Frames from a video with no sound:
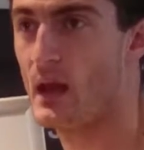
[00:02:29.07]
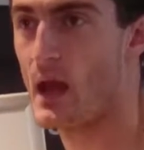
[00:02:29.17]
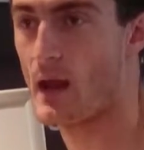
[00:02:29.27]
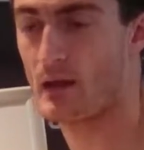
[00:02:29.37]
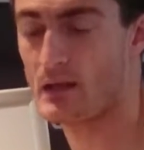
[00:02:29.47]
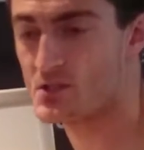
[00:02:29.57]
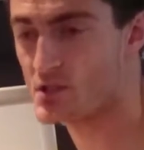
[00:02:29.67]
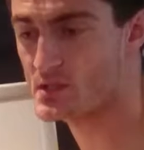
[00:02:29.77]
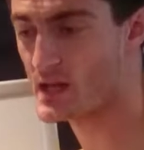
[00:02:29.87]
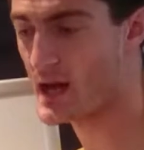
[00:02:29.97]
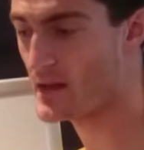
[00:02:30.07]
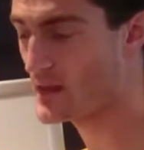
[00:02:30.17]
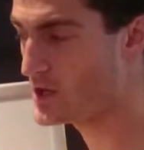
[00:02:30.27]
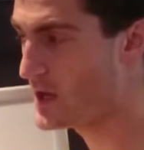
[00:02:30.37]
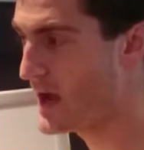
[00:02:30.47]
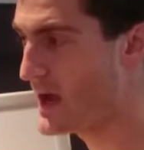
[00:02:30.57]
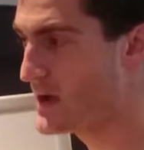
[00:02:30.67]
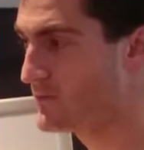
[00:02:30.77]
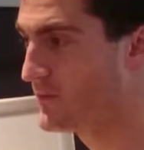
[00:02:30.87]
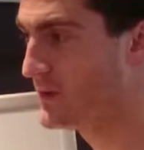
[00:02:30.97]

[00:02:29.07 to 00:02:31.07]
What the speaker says: And let's just say that you have